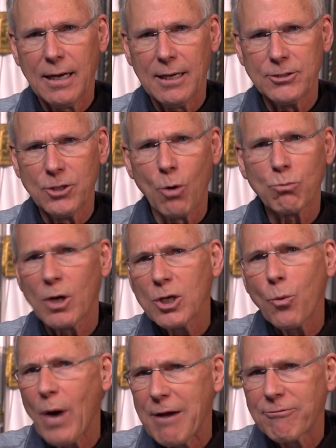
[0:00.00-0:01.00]
Don't run
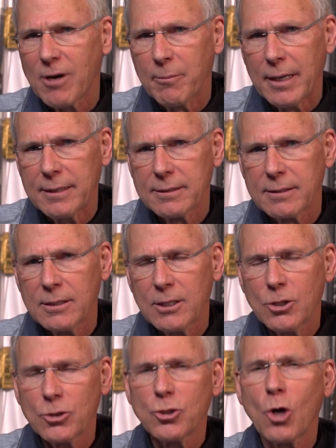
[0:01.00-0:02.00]
away from it.
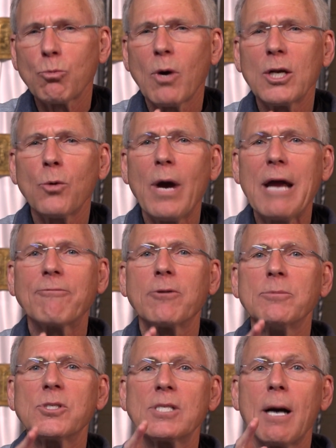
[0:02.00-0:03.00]
Don't run away
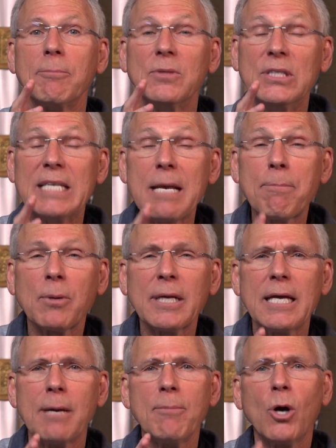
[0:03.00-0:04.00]
from some
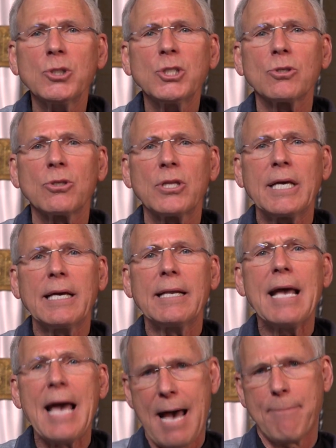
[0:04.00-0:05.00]
deeply emotional thing that
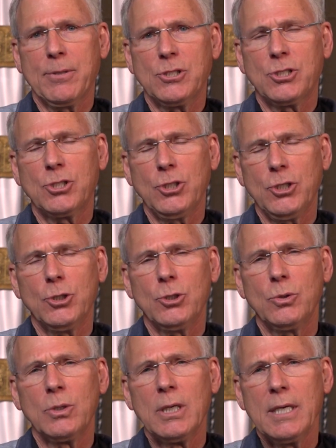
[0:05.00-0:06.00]
happens to
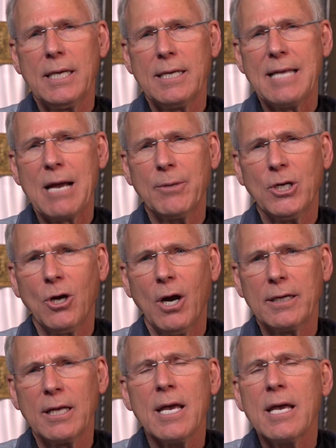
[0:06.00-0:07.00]
you in that
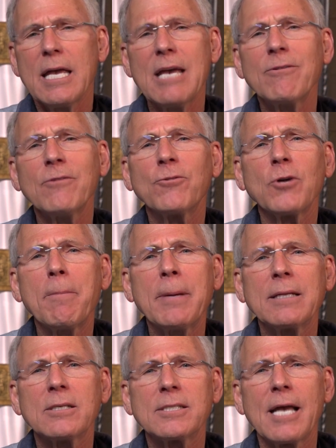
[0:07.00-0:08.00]
regard. Even if you're
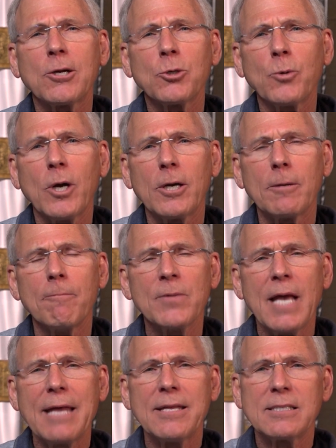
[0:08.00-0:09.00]
repeating the sacred word
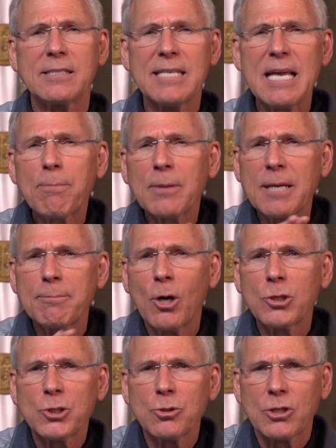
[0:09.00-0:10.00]
and this deeply
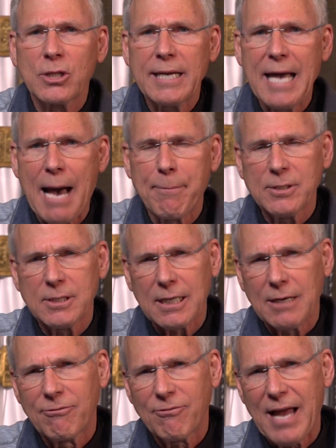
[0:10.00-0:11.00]
emotional thing happens, like a
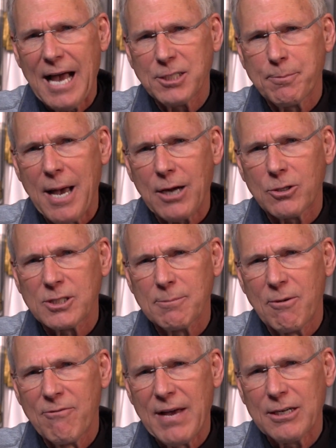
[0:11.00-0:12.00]
flashback or some
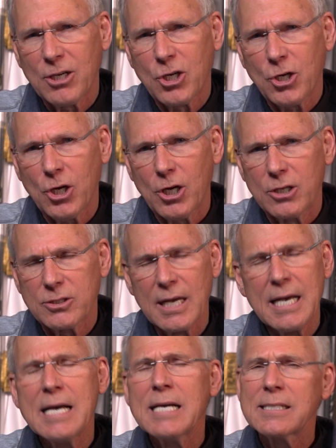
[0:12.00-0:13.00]
event occurs,
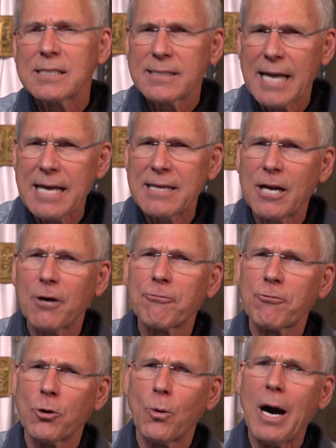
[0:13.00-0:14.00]
stay there
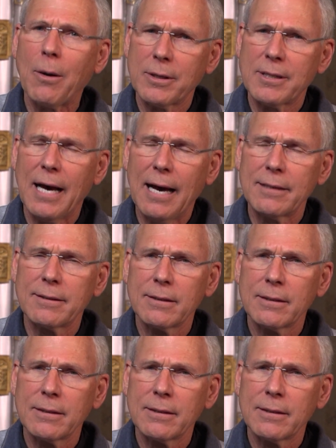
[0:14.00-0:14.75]
for a while with that.